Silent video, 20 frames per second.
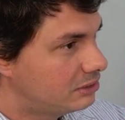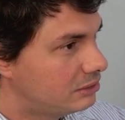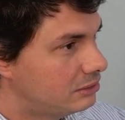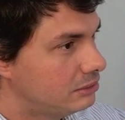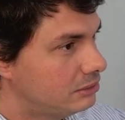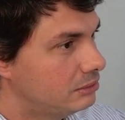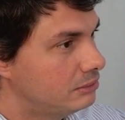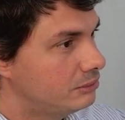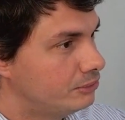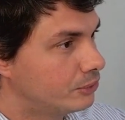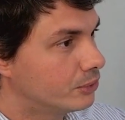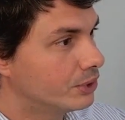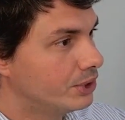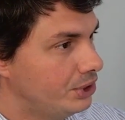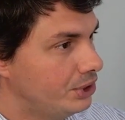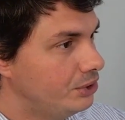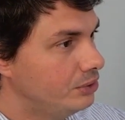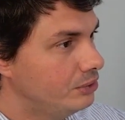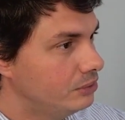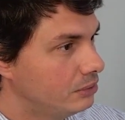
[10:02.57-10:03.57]
for
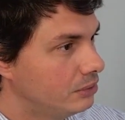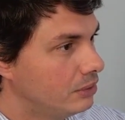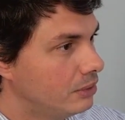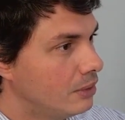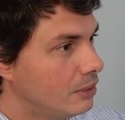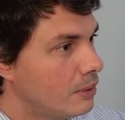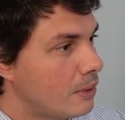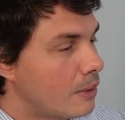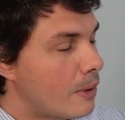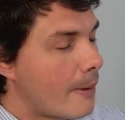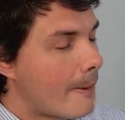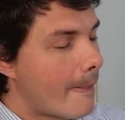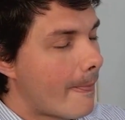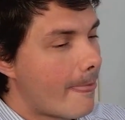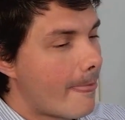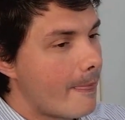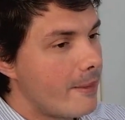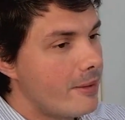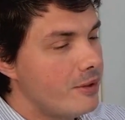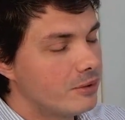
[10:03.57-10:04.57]
you.
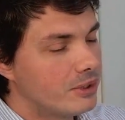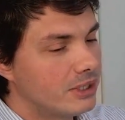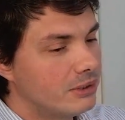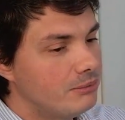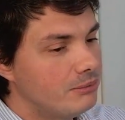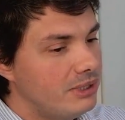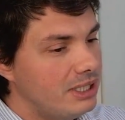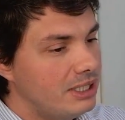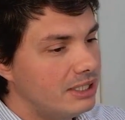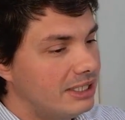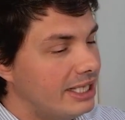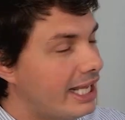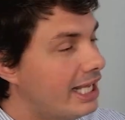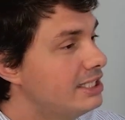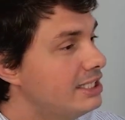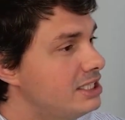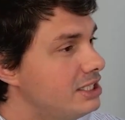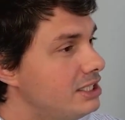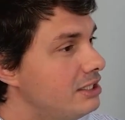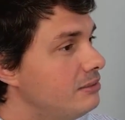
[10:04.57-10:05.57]
You can be an
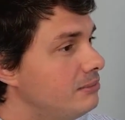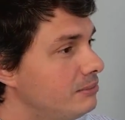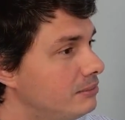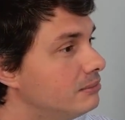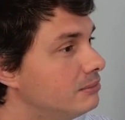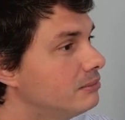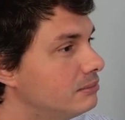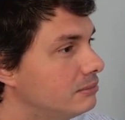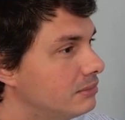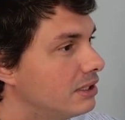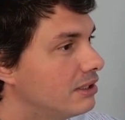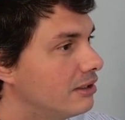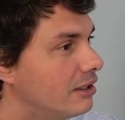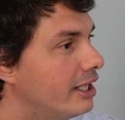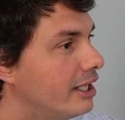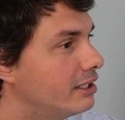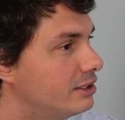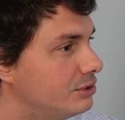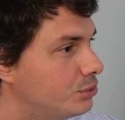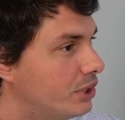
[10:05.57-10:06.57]
AT,
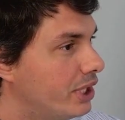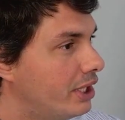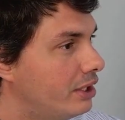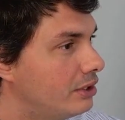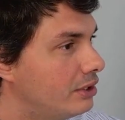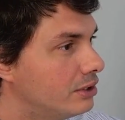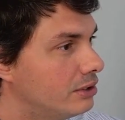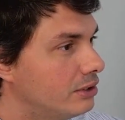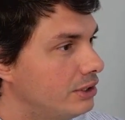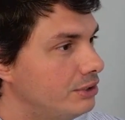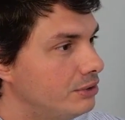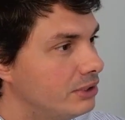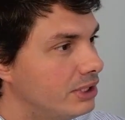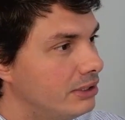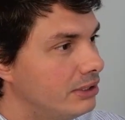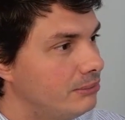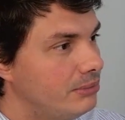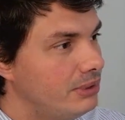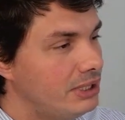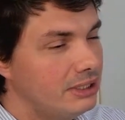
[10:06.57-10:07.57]
athletic trainer. You
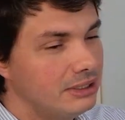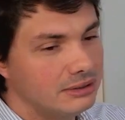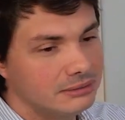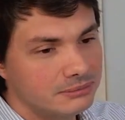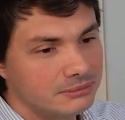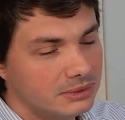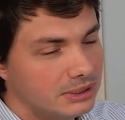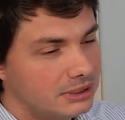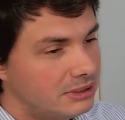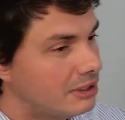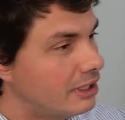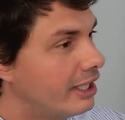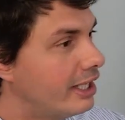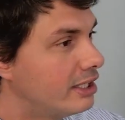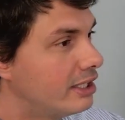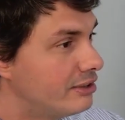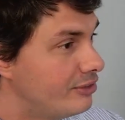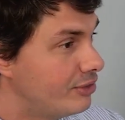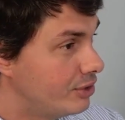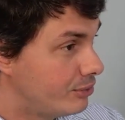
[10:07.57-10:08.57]
can be athletic
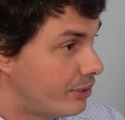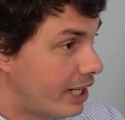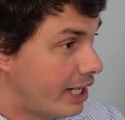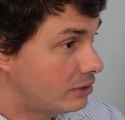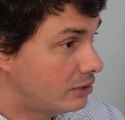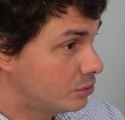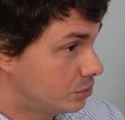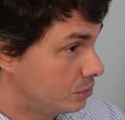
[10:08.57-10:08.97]
director.